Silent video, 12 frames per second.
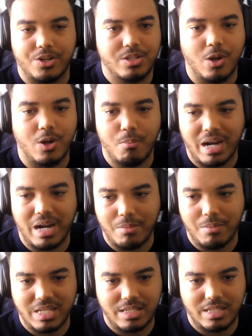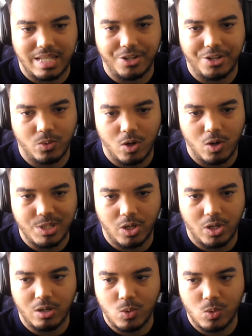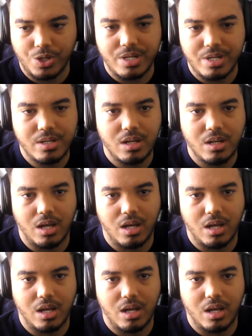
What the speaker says: So my name is Daniel Omasola Morgan,